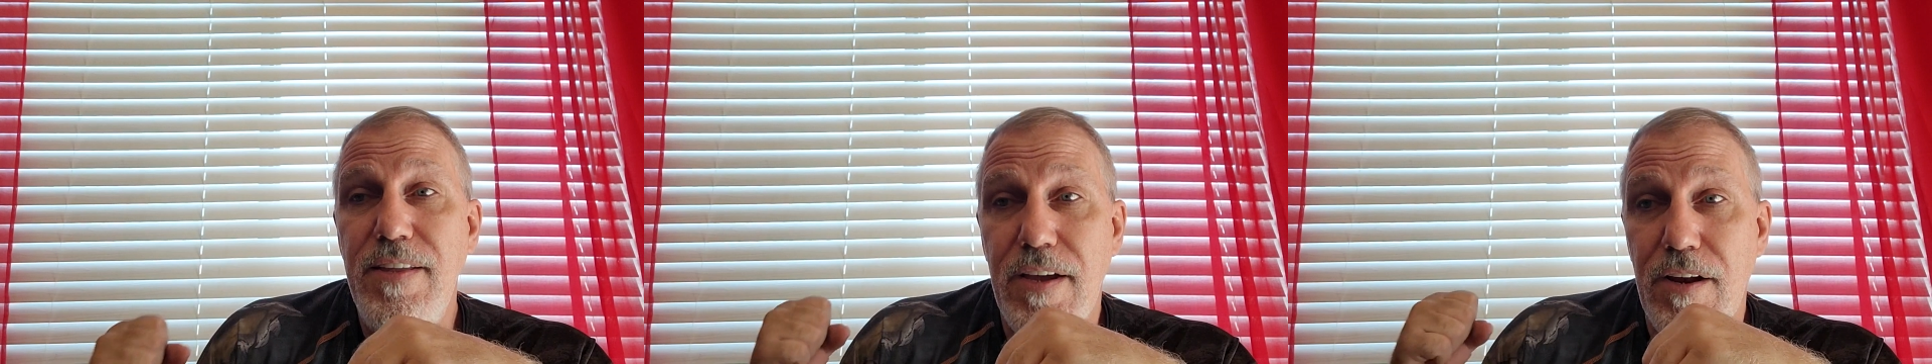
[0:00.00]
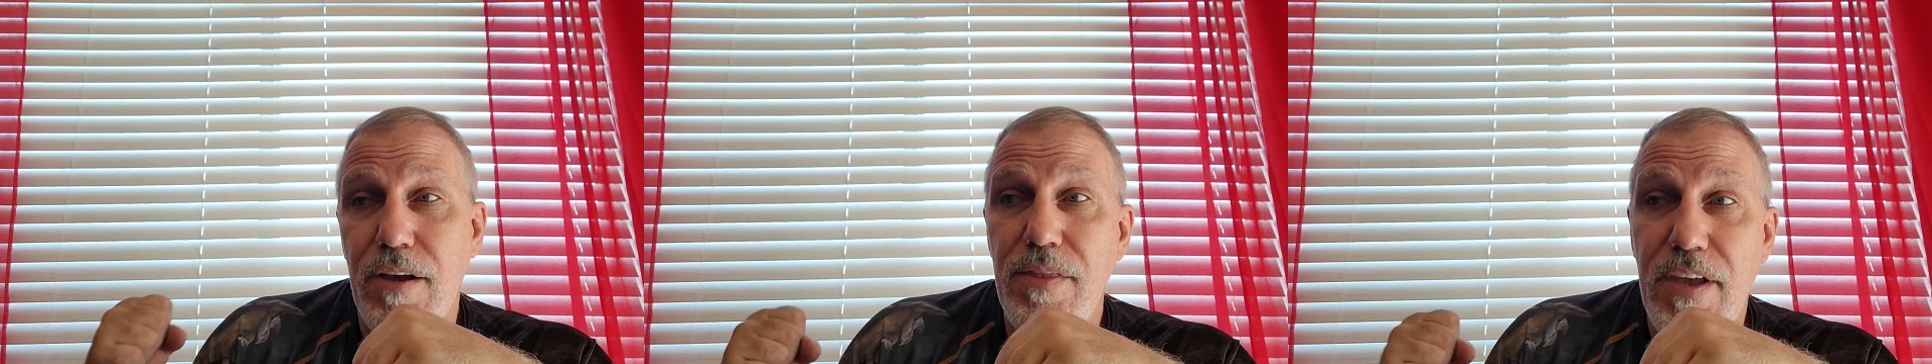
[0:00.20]

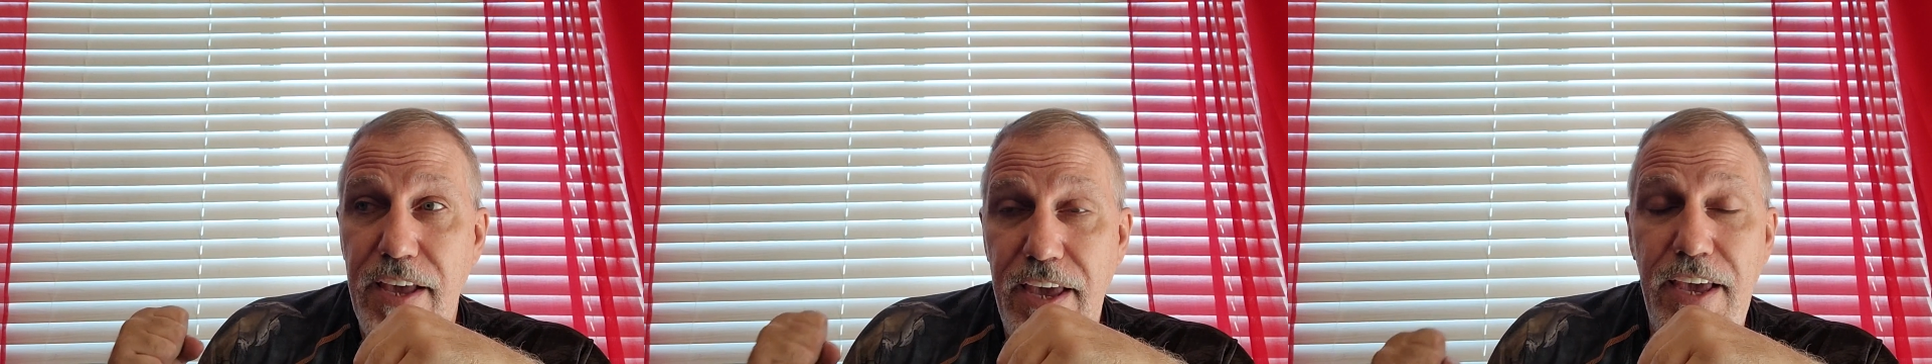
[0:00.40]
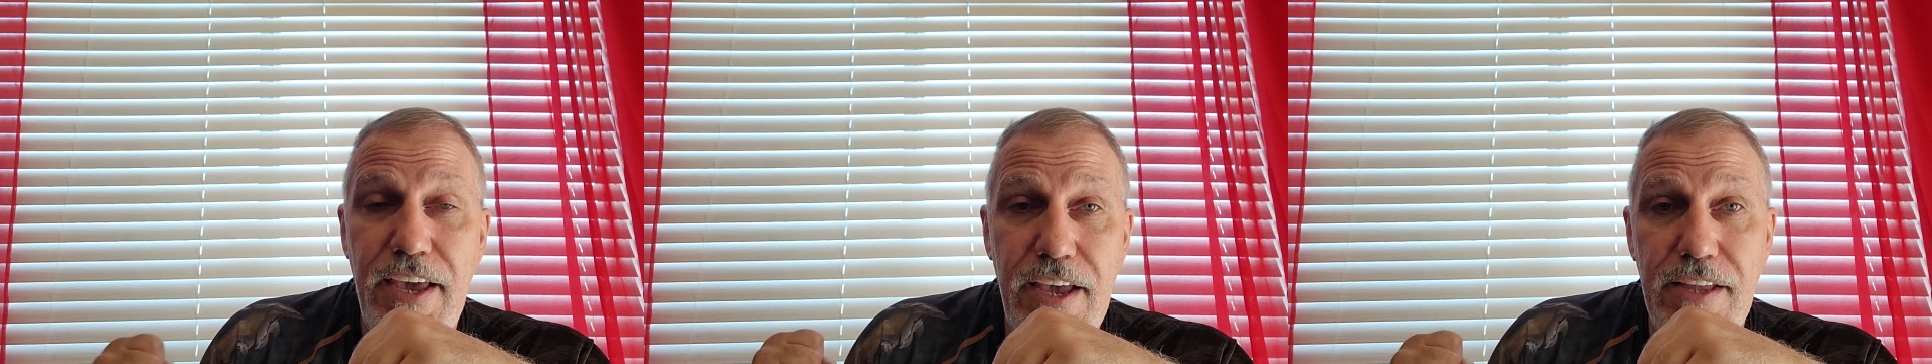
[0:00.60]
that other
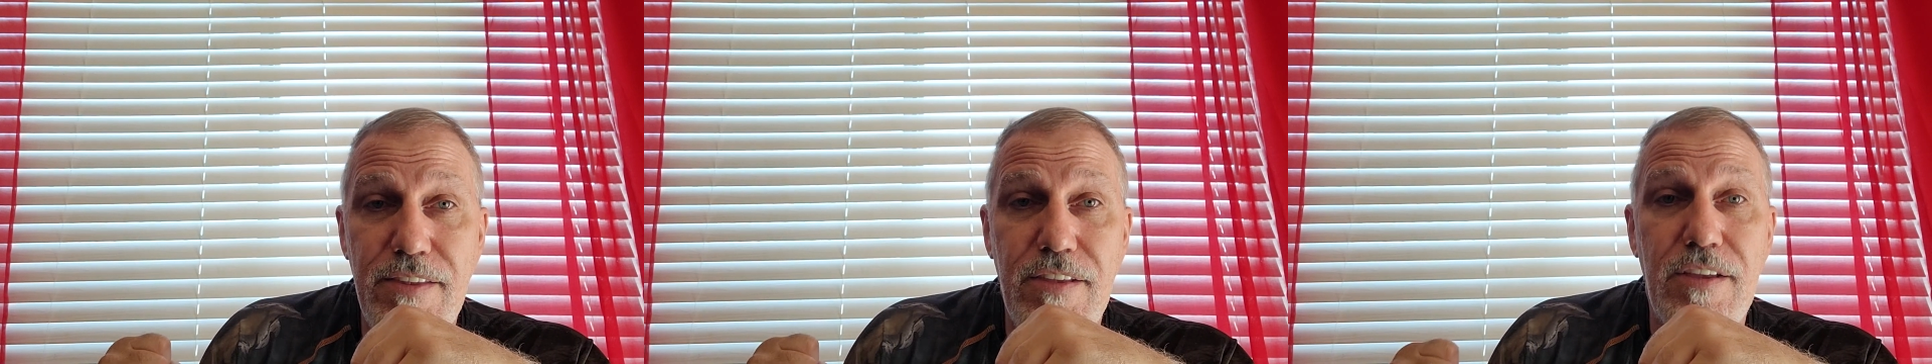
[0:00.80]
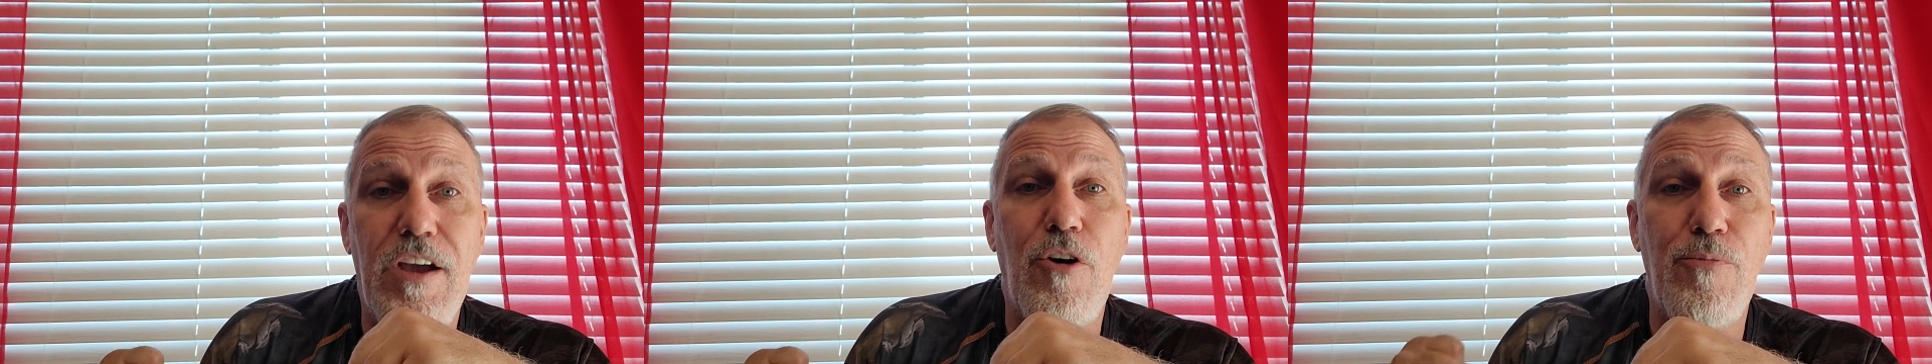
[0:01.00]
hand
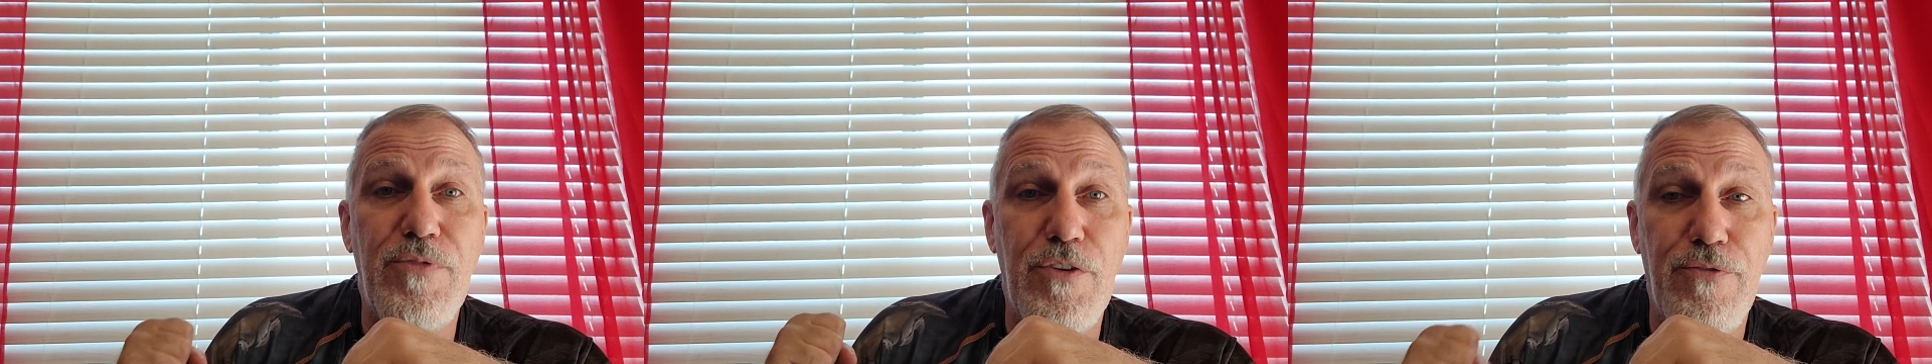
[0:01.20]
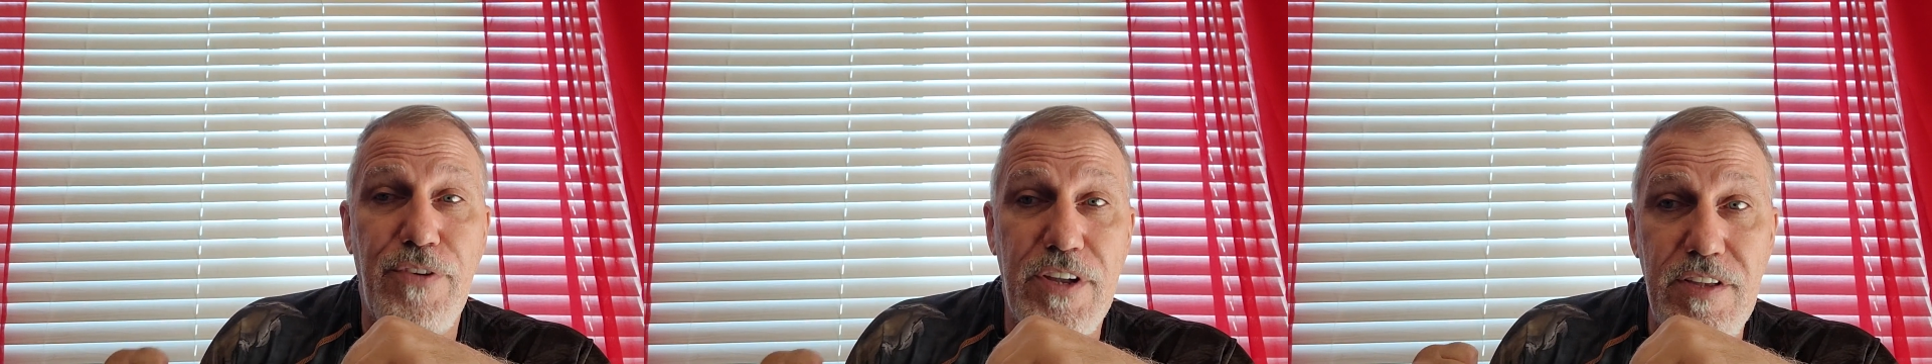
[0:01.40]
to help
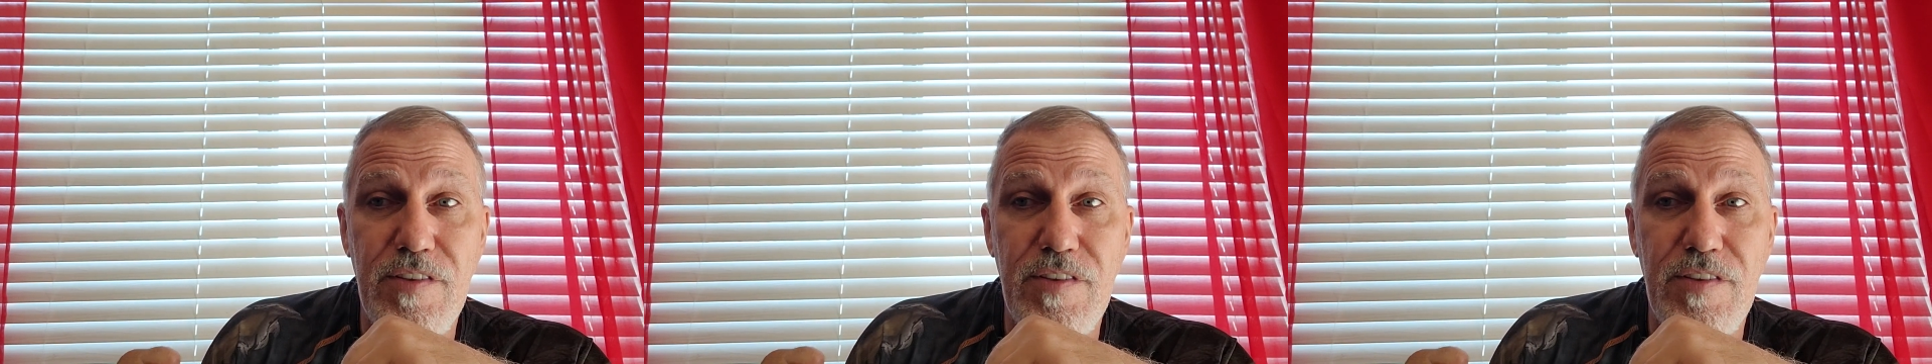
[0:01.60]
defend